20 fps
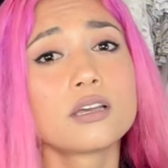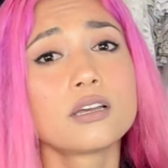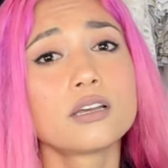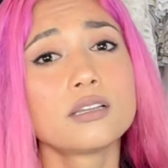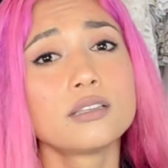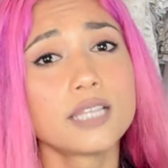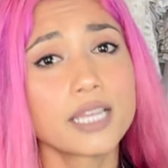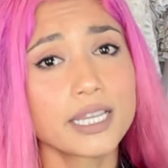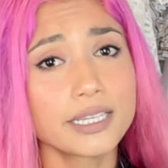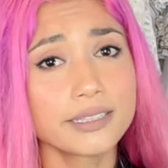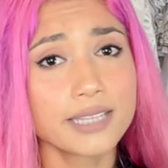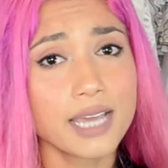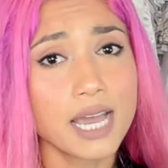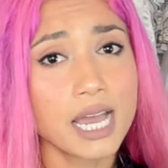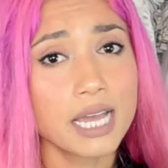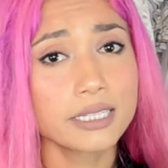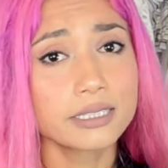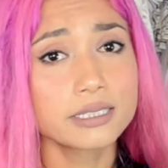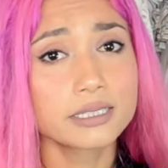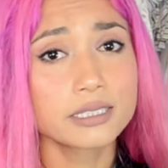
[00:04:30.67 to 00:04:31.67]
Late
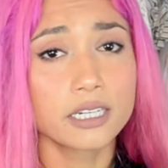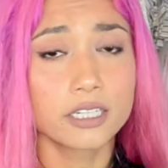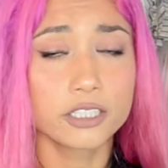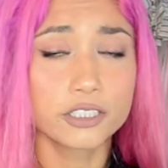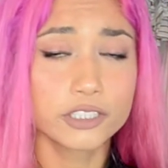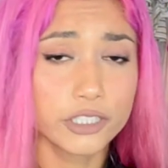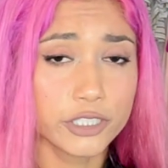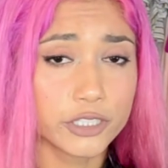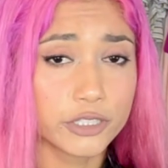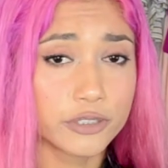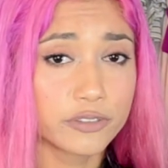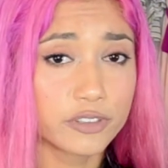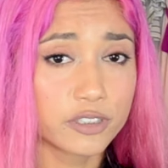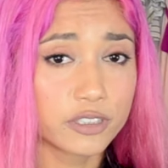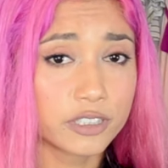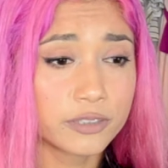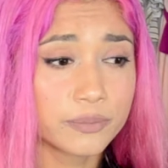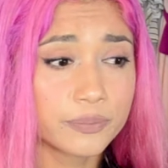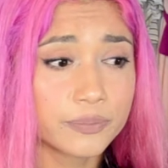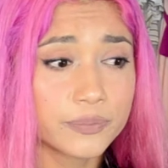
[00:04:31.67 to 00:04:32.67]
nights are terrible.